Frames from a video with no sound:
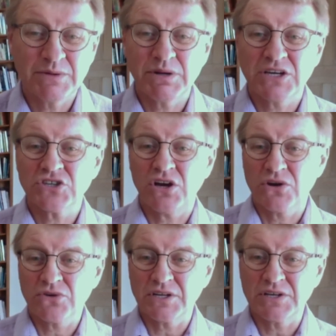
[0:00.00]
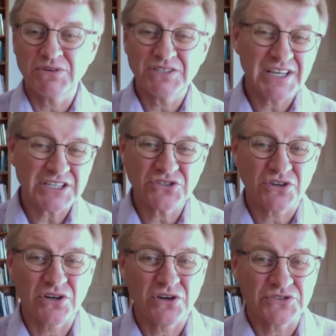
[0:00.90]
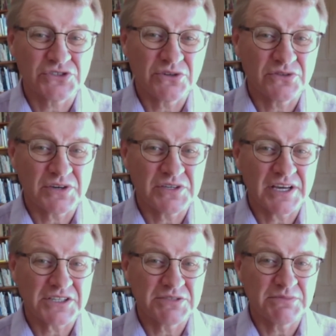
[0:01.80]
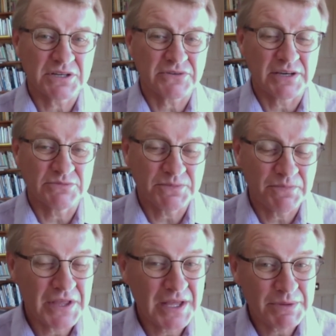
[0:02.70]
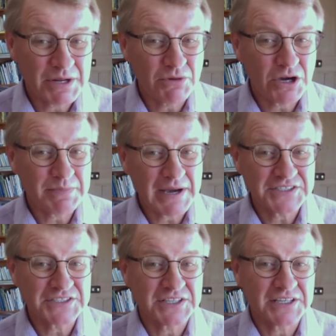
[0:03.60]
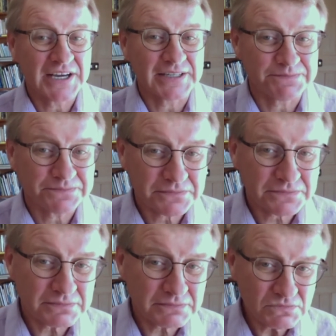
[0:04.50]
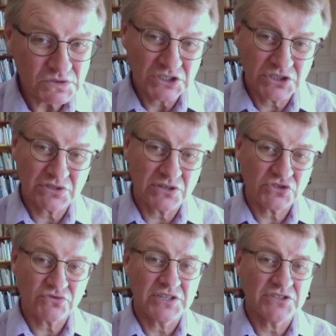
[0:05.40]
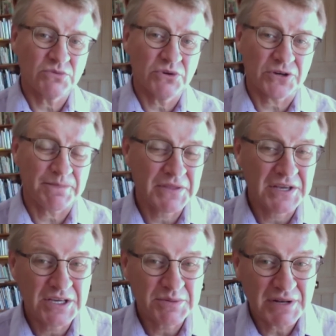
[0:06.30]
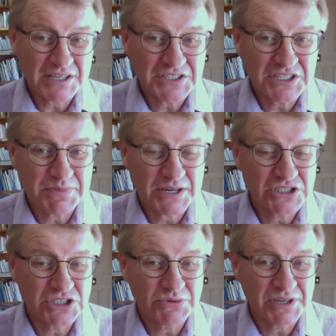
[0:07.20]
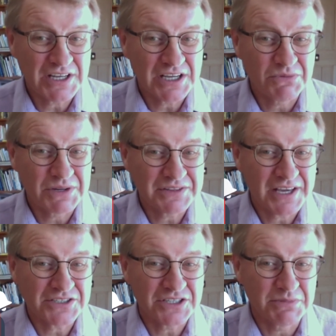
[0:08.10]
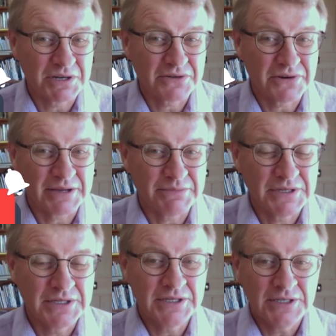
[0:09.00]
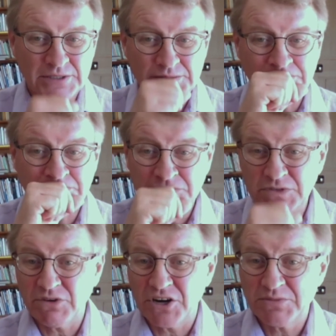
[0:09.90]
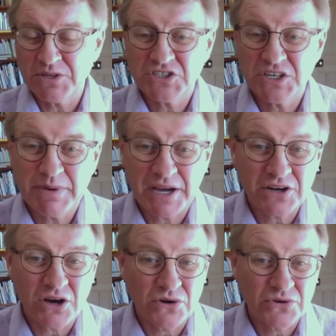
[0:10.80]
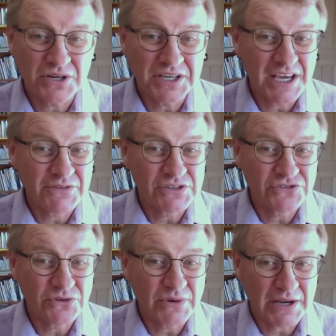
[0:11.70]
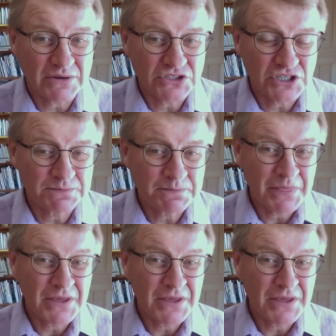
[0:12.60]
plus orally. That's not a lot, 2 to 3,000 milligrams, but it bypasses the gut, so it goes straight to work. Plus, these patients were getting a 1,000 milligram of vitamin C powder orally every 2 hours, and